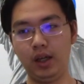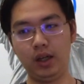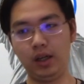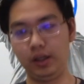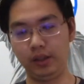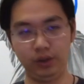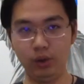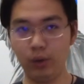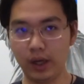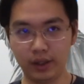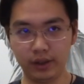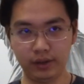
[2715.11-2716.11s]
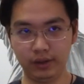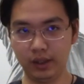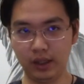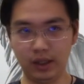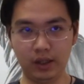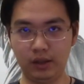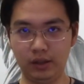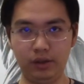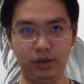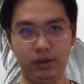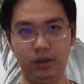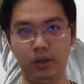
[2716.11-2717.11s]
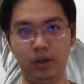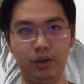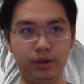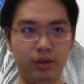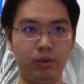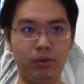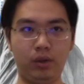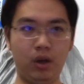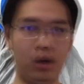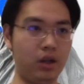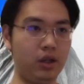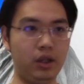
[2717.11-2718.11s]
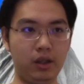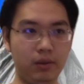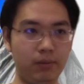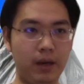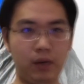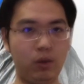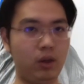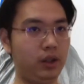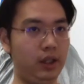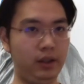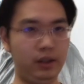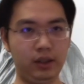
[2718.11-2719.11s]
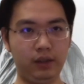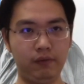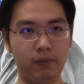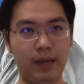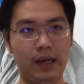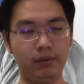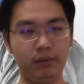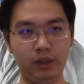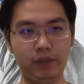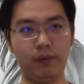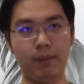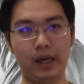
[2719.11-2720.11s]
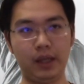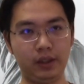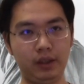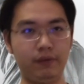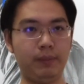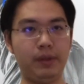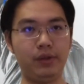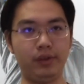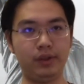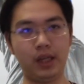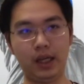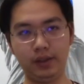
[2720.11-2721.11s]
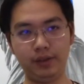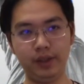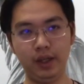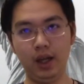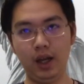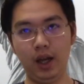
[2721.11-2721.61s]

uh, the US and she also got a background in the informat- informatic information science.